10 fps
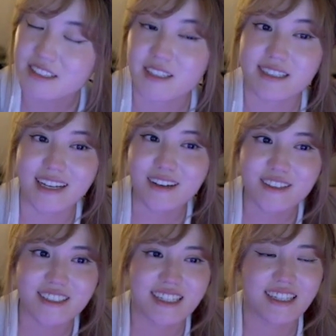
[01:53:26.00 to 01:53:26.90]
so, I
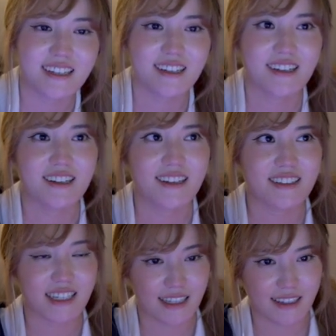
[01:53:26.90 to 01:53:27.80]
downloaded
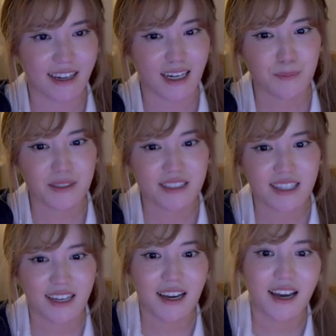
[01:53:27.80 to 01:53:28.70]
dating apps
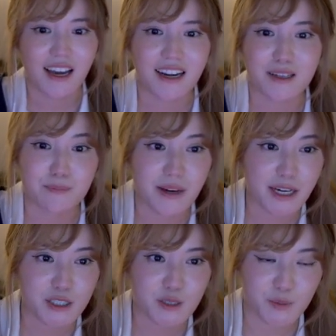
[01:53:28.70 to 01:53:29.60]
and I
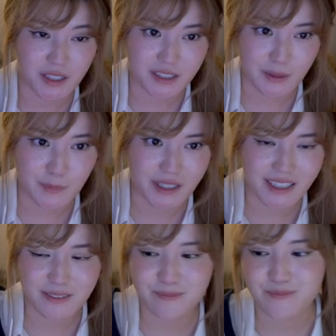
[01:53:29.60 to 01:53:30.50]
matched with
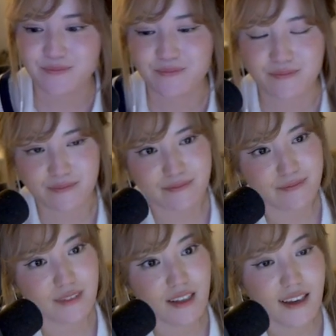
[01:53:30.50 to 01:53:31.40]
somebody.
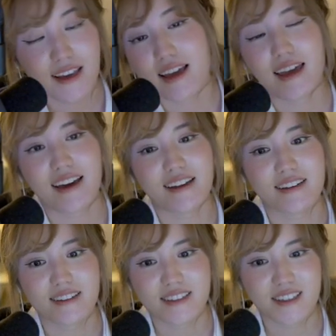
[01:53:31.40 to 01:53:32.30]
And
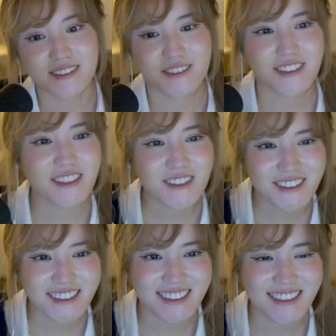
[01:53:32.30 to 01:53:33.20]
he was really
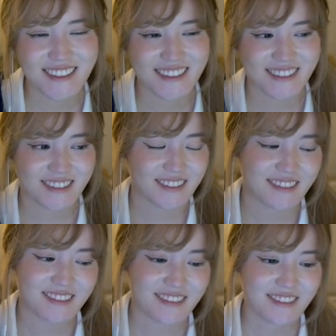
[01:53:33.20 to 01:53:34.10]
cool.
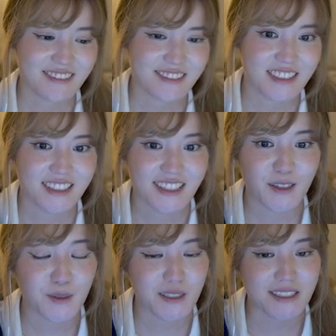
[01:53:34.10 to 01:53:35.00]

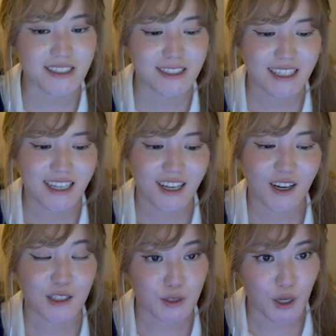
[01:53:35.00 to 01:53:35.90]
He was
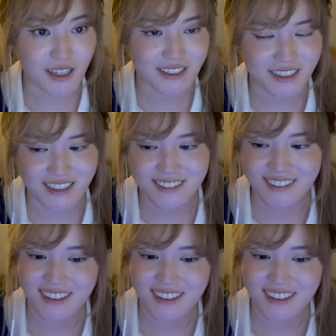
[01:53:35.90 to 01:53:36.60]
a doctor